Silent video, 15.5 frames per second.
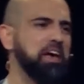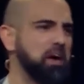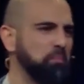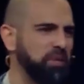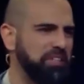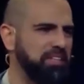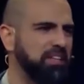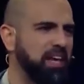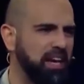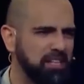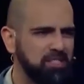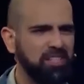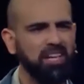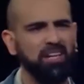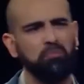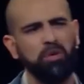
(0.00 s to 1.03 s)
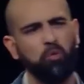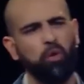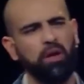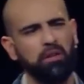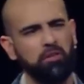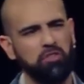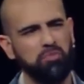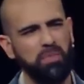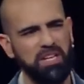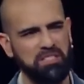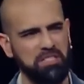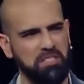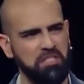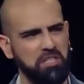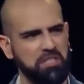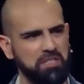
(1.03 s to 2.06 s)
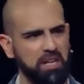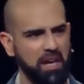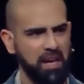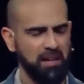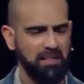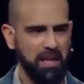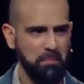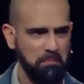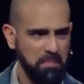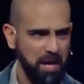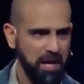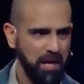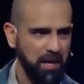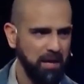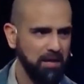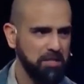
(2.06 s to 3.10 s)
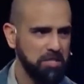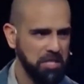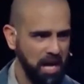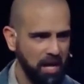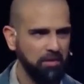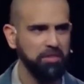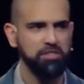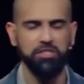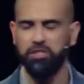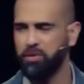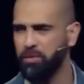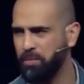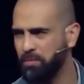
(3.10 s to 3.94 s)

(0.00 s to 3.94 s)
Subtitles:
but today is going to be one of those messages that may challenge you.